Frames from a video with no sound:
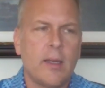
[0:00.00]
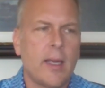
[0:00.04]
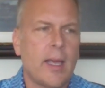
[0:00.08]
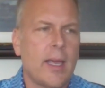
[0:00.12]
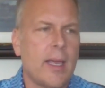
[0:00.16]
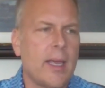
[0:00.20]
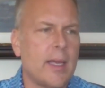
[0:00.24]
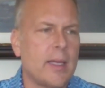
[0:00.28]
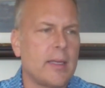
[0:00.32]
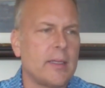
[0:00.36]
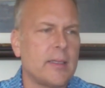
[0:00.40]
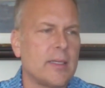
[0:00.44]

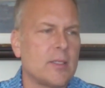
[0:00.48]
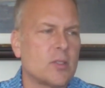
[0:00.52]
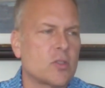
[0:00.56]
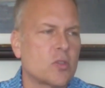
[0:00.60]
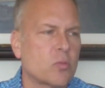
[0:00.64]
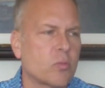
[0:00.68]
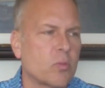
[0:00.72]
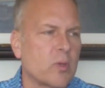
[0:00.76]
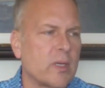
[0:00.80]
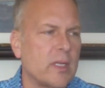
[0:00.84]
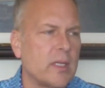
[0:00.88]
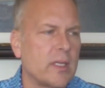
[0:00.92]
And it's
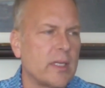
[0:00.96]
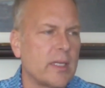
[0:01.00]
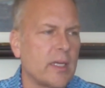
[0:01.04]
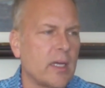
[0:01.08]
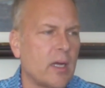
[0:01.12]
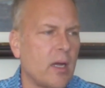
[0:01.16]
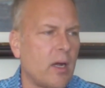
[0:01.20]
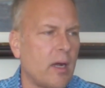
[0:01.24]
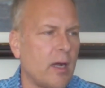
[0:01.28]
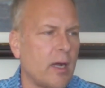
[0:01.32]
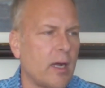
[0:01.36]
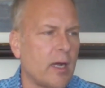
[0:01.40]
really
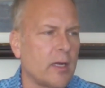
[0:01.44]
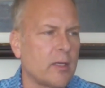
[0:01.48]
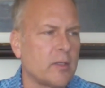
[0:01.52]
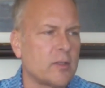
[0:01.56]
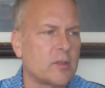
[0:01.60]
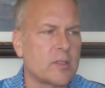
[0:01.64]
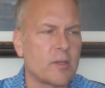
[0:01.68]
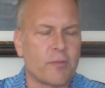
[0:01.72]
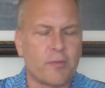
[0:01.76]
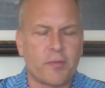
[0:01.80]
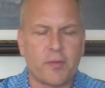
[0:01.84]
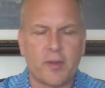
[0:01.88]

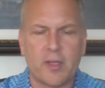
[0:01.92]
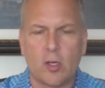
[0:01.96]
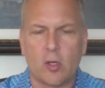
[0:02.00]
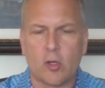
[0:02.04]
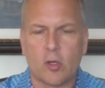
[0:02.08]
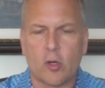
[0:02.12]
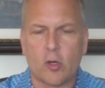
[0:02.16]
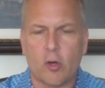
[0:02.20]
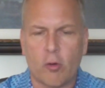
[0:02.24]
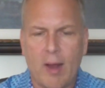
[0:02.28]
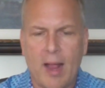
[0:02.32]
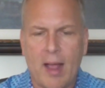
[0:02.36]
hard to feel
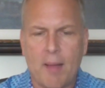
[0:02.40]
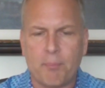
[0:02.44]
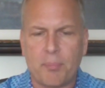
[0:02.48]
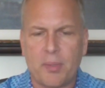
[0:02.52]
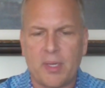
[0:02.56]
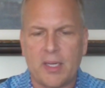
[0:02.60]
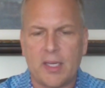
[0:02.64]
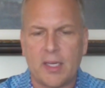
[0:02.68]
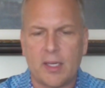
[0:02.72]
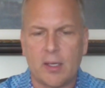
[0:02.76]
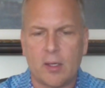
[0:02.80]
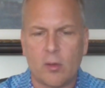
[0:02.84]

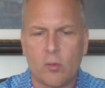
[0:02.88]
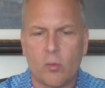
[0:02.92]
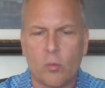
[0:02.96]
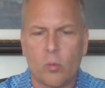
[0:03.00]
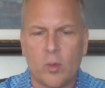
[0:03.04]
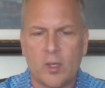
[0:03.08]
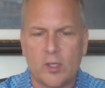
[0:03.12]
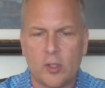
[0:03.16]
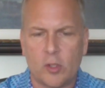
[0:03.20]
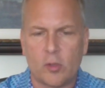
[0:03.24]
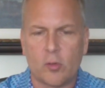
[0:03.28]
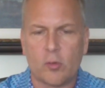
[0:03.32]
crappy
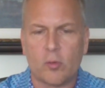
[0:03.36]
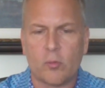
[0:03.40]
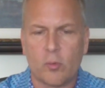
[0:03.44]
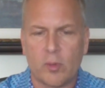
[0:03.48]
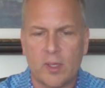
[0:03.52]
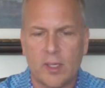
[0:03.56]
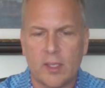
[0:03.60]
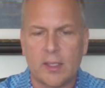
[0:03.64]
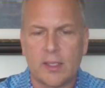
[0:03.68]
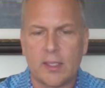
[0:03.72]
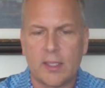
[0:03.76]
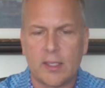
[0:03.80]
when you
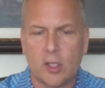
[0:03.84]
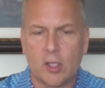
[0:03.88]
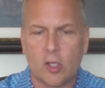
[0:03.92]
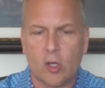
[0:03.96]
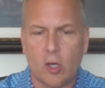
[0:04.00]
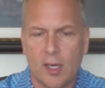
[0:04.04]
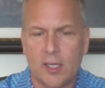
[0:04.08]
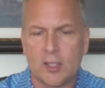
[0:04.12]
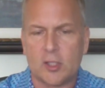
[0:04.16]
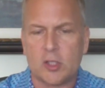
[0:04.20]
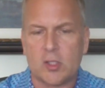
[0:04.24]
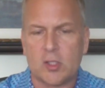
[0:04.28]
really
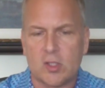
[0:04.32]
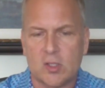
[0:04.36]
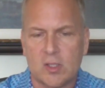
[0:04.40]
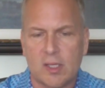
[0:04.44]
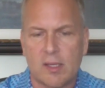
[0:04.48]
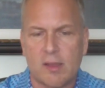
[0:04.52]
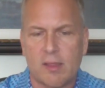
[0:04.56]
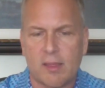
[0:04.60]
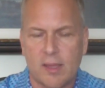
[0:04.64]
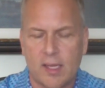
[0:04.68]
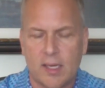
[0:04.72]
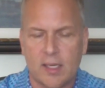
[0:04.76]

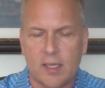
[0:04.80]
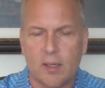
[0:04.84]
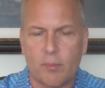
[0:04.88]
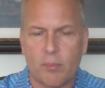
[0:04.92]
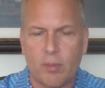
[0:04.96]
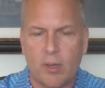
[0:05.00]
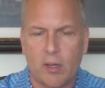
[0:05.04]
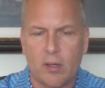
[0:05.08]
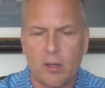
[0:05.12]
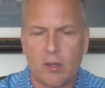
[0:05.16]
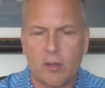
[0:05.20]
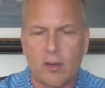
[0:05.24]
consciously think
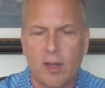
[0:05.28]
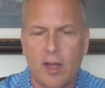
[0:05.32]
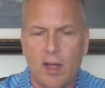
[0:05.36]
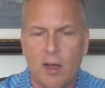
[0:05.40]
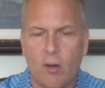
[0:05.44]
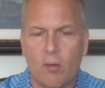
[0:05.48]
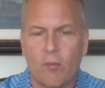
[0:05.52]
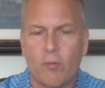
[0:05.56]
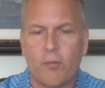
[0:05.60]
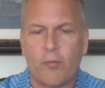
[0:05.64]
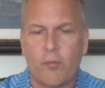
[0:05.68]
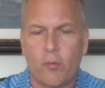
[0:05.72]
about
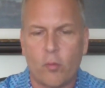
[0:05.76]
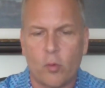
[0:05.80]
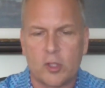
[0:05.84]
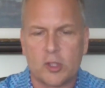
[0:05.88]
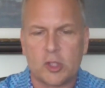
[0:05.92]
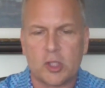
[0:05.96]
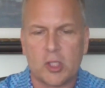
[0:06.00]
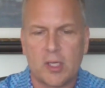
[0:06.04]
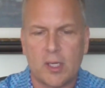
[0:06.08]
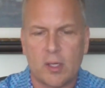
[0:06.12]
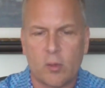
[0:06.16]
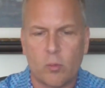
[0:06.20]
how
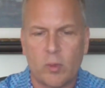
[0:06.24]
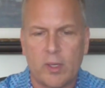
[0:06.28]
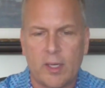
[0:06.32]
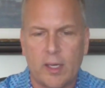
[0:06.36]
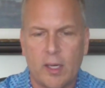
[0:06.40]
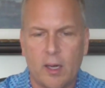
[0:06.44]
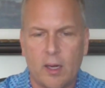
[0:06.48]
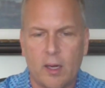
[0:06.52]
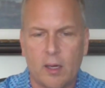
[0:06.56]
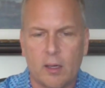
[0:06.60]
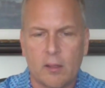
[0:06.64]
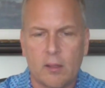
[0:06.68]
fortunate we
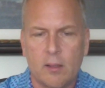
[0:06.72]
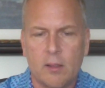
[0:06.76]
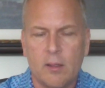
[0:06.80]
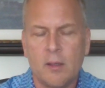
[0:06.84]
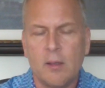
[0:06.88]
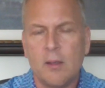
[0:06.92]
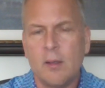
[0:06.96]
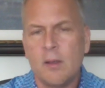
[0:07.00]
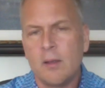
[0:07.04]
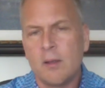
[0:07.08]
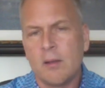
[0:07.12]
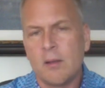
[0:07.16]
are.
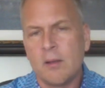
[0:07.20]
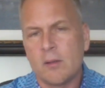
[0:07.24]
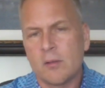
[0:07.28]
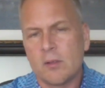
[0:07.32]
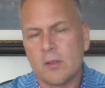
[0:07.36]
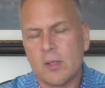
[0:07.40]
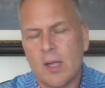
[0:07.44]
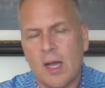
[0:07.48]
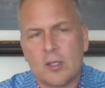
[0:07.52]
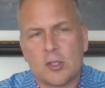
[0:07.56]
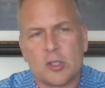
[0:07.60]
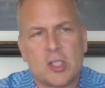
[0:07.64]

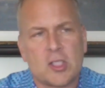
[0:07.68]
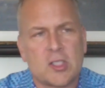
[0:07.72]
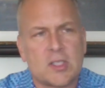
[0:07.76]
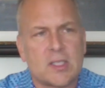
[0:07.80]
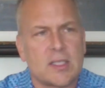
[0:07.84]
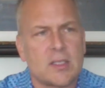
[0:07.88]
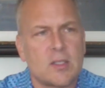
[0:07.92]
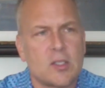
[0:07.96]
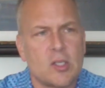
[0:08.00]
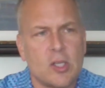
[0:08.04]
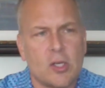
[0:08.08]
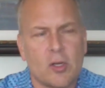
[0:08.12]
I'll just,
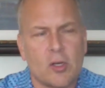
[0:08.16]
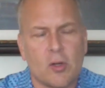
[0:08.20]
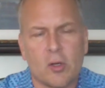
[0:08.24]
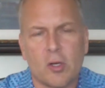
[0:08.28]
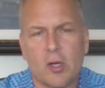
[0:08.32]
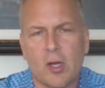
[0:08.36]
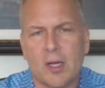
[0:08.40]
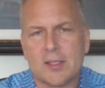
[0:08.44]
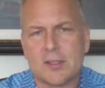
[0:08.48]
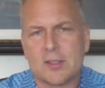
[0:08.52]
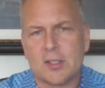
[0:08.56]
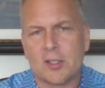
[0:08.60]
you know,
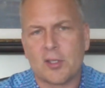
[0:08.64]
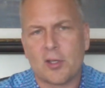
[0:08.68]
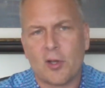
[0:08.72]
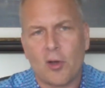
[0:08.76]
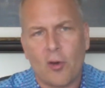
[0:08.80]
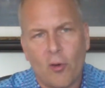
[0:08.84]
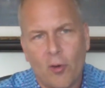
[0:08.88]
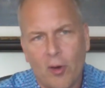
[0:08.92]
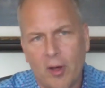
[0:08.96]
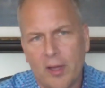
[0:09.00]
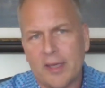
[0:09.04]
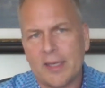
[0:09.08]
not to
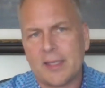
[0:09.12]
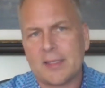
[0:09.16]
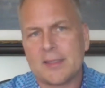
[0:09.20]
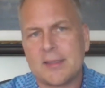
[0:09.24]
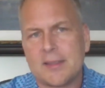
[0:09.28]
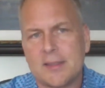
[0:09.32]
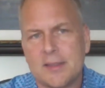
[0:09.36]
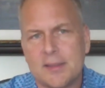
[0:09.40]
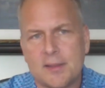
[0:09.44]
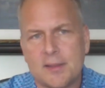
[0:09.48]
go on a